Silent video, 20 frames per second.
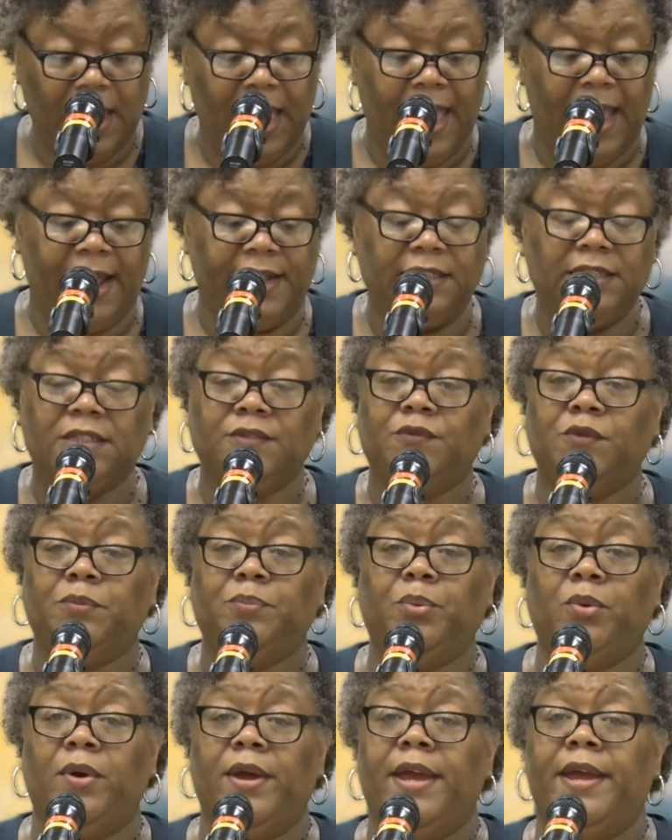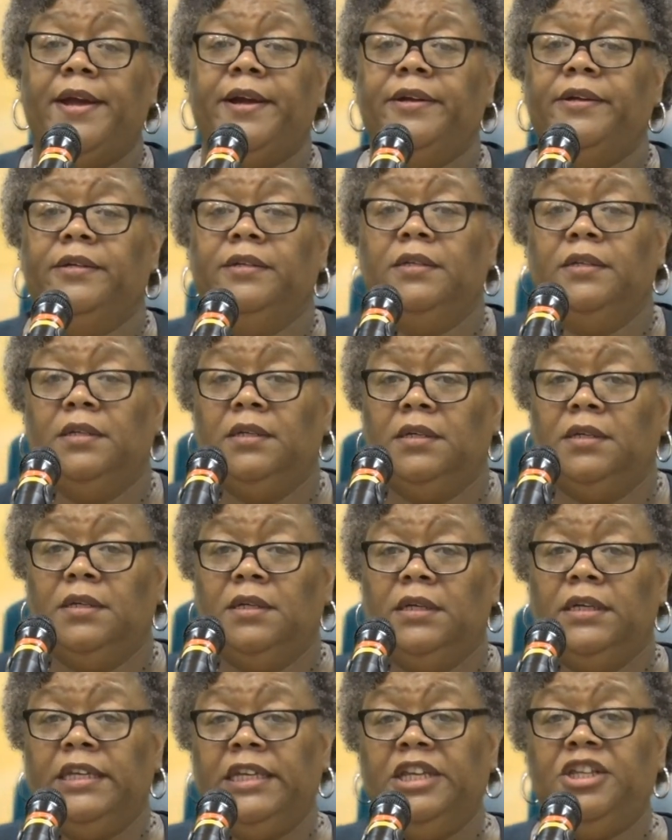ask for prayer,
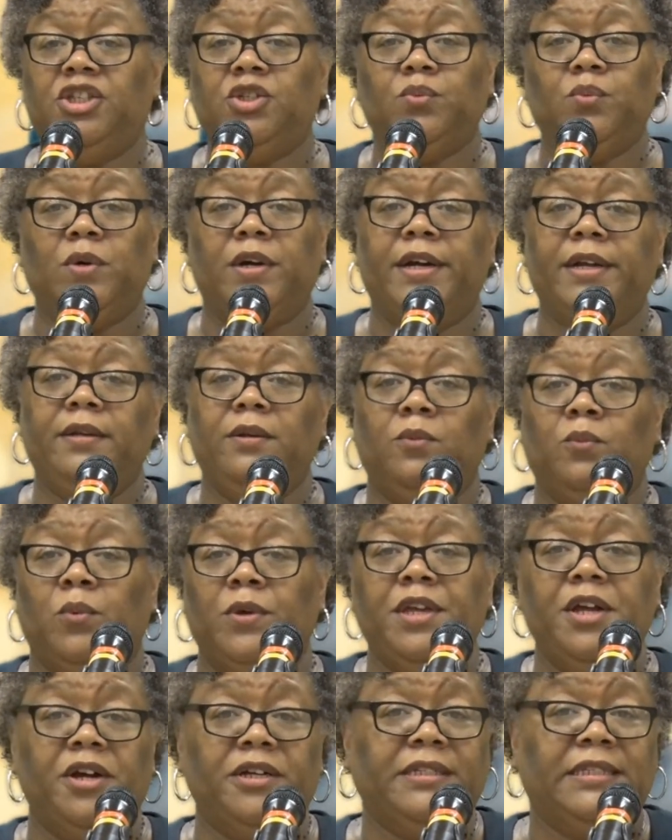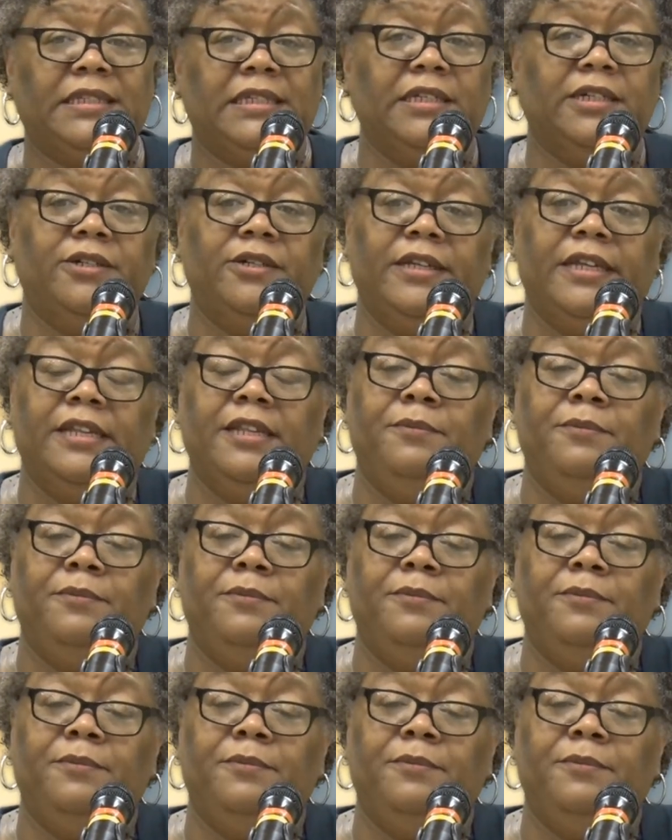each one. We are still in